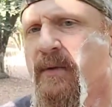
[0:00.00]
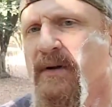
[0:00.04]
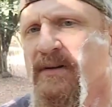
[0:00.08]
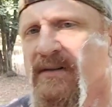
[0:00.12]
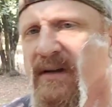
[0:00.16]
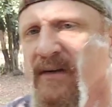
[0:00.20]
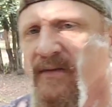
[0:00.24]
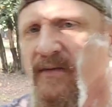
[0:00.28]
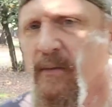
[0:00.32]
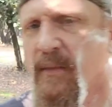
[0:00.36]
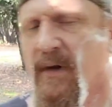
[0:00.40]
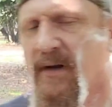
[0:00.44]

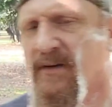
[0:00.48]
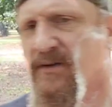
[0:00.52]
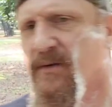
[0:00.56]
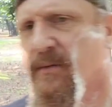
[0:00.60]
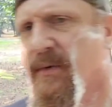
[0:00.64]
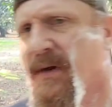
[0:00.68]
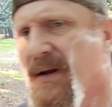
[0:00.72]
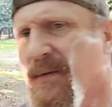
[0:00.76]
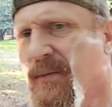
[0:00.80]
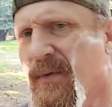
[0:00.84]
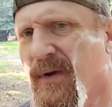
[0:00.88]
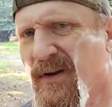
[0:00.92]
myself a macho
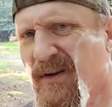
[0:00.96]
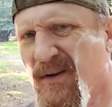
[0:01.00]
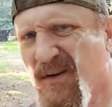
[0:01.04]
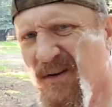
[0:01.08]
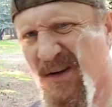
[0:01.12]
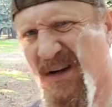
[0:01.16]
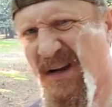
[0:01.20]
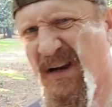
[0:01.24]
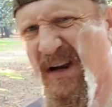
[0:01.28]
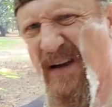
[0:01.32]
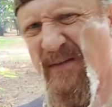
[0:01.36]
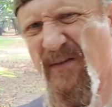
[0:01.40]
man, but you know,
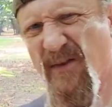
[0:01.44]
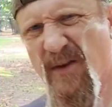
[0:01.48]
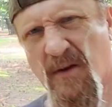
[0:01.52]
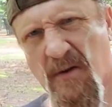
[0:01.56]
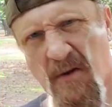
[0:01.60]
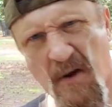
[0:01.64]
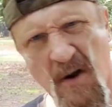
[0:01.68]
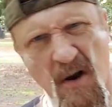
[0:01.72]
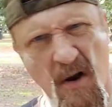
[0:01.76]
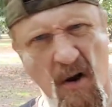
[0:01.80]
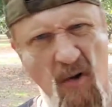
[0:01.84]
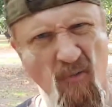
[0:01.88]
kind of have a,
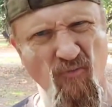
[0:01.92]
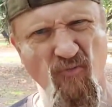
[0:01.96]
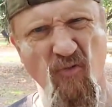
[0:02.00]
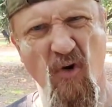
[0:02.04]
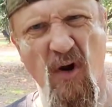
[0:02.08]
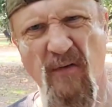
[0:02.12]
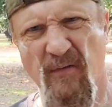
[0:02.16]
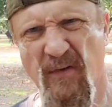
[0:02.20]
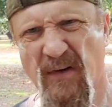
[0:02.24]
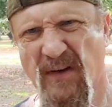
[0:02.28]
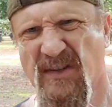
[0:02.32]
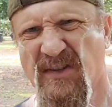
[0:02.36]
a
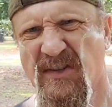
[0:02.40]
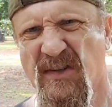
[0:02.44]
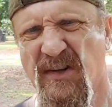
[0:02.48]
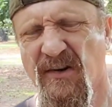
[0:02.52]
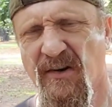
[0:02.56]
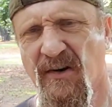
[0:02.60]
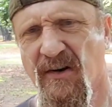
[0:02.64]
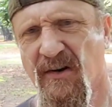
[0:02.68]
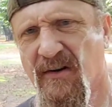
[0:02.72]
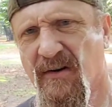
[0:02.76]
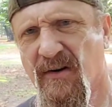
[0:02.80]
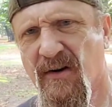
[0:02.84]
rough
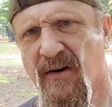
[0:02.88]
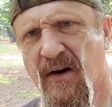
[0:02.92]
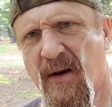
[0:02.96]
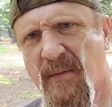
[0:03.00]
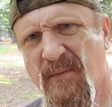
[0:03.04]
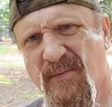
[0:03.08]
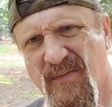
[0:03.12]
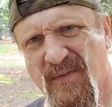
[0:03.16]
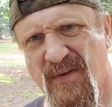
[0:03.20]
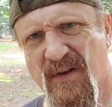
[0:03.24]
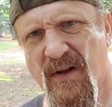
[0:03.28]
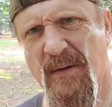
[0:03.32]
exterior.
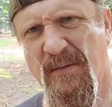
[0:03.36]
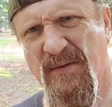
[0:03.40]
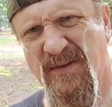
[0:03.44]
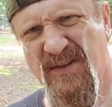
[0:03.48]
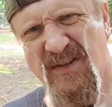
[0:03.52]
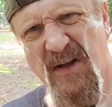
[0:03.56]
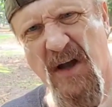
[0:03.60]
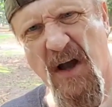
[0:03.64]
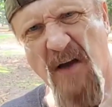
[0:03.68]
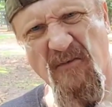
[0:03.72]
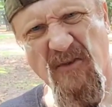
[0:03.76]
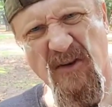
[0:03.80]
I'm I'm
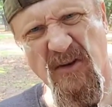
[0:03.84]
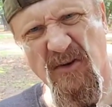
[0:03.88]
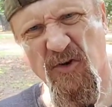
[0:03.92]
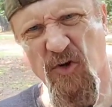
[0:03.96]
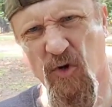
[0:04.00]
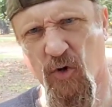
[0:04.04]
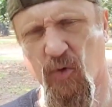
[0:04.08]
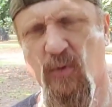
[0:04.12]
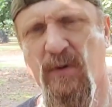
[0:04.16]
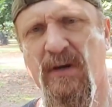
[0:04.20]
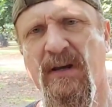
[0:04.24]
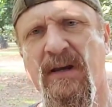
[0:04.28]
soft and
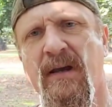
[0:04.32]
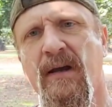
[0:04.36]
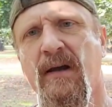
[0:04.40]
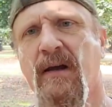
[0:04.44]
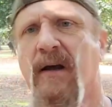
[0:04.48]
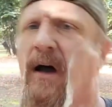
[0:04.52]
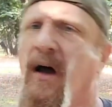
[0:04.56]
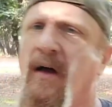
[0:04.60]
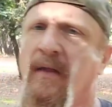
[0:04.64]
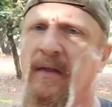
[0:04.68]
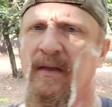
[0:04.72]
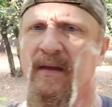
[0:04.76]
gooey
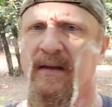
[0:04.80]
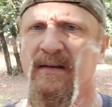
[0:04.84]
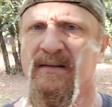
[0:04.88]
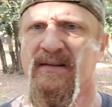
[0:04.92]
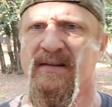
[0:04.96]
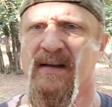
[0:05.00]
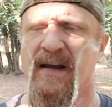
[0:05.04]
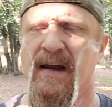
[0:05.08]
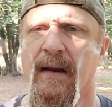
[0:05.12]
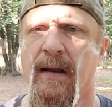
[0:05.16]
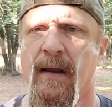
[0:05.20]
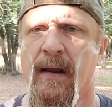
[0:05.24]
on the
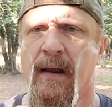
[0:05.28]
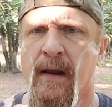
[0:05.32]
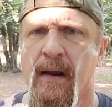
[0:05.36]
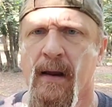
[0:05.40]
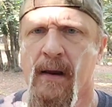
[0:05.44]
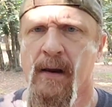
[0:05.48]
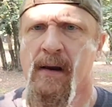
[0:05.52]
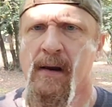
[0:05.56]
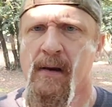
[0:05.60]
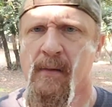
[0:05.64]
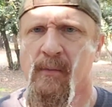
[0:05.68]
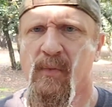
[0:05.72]
inside,
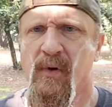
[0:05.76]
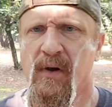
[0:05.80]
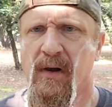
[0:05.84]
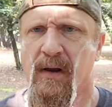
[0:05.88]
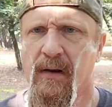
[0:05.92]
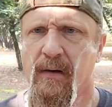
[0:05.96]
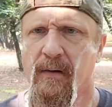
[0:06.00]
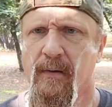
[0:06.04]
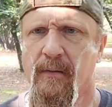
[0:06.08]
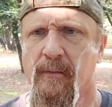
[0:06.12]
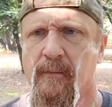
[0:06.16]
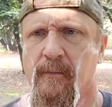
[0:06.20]
but
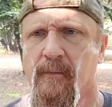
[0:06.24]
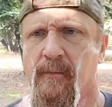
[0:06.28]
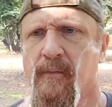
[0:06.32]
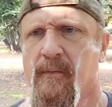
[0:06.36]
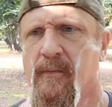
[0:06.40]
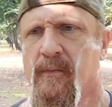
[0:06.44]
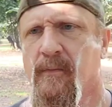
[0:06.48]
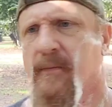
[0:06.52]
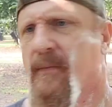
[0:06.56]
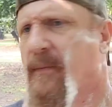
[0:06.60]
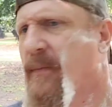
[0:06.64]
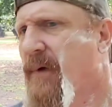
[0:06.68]

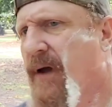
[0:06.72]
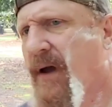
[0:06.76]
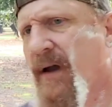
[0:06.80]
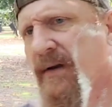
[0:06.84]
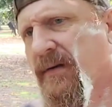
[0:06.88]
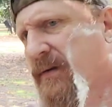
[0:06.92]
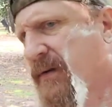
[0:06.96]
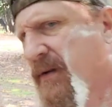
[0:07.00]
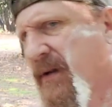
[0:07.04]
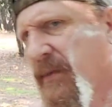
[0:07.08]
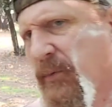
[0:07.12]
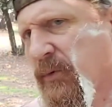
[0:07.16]
I
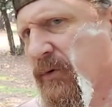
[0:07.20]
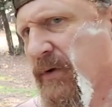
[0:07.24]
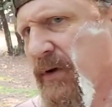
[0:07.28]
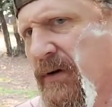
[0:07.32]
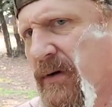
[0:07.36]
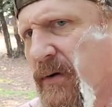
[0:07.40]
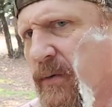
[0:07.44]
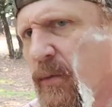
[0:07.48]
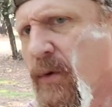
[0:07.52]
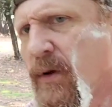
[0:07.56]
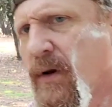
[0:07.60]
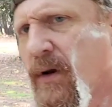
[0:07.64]
typically
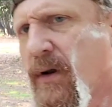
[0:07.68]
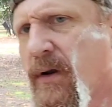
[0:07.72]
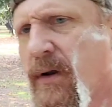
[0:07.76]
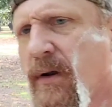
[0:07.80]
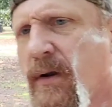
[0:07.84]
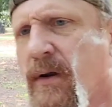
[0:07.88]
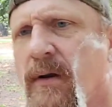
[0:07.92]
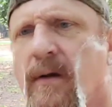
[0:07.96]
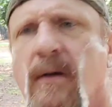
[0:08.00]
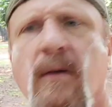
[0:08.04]
don't want to